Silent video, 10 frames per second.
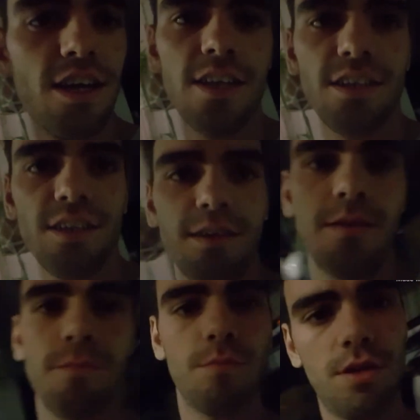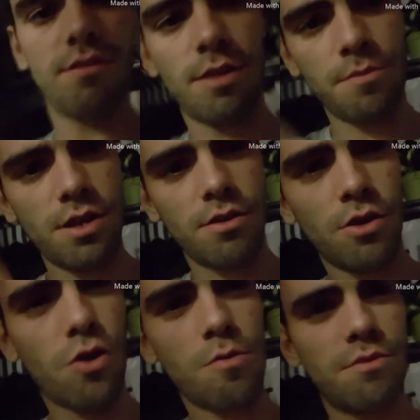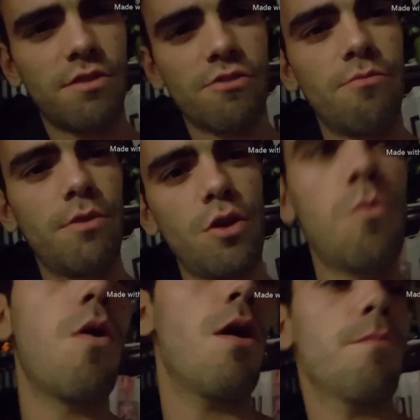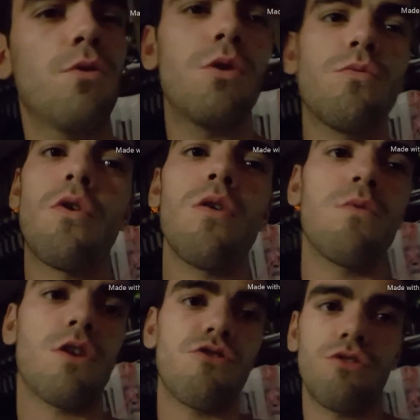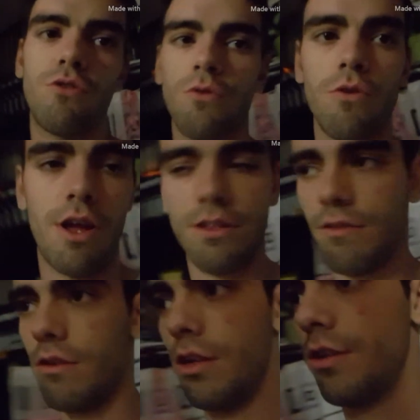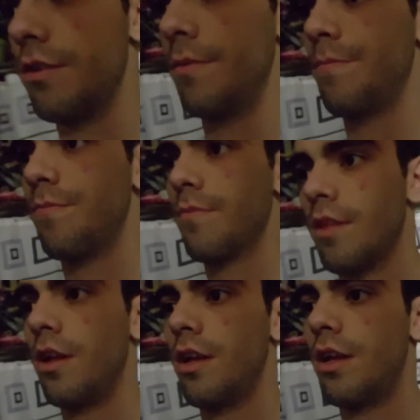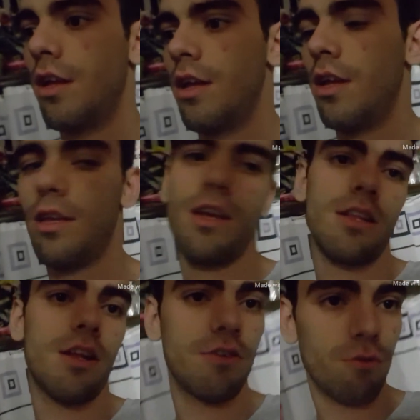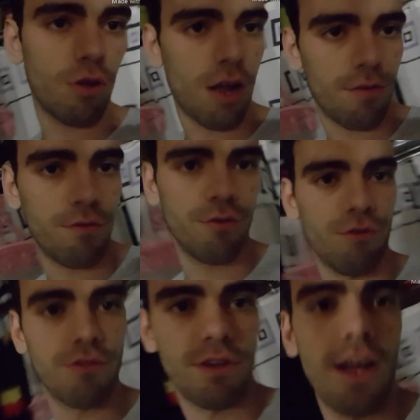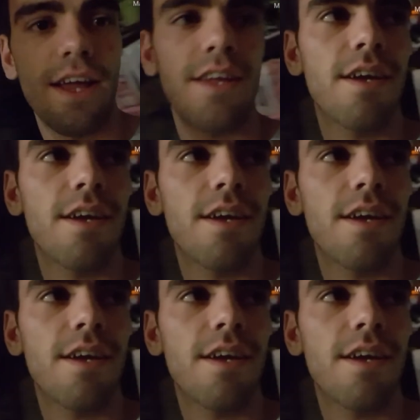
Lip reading: And please hit me down in the comment section below what I'm doing wrong, what I should do great. And yeah, that is all I have for today.